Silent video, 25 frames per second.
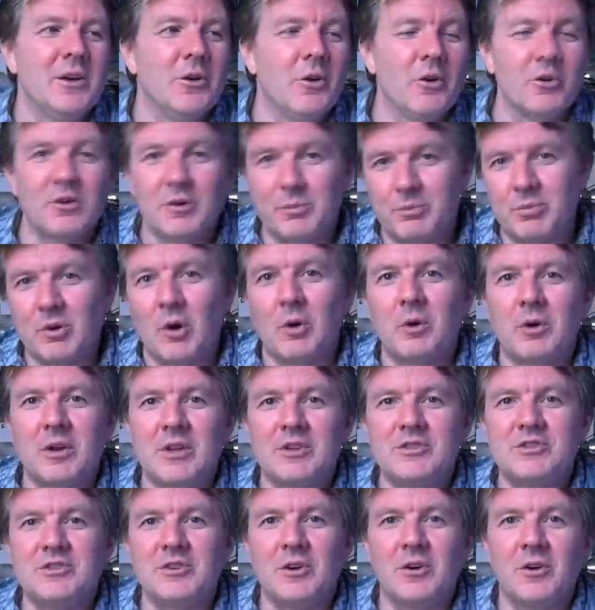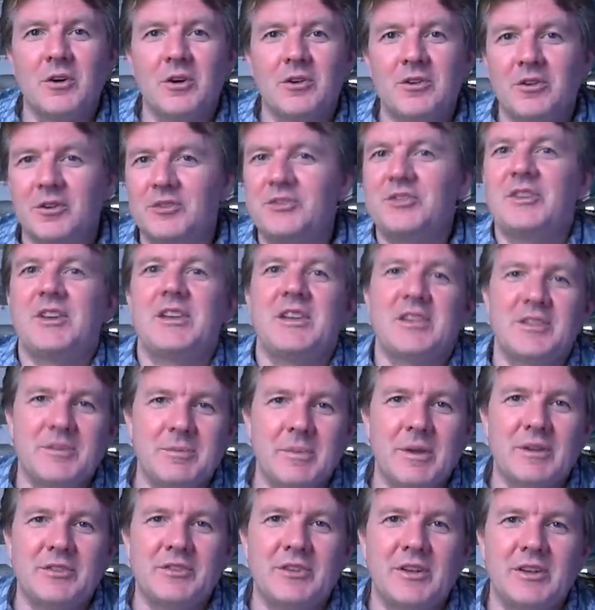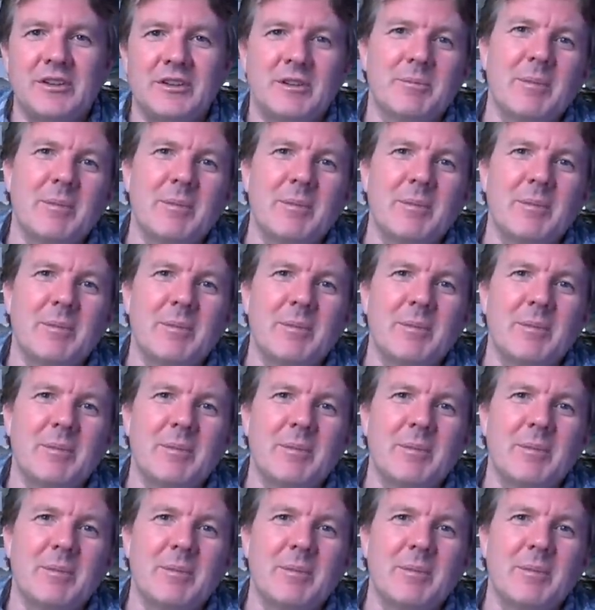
or a broken jaw, or teeth missing.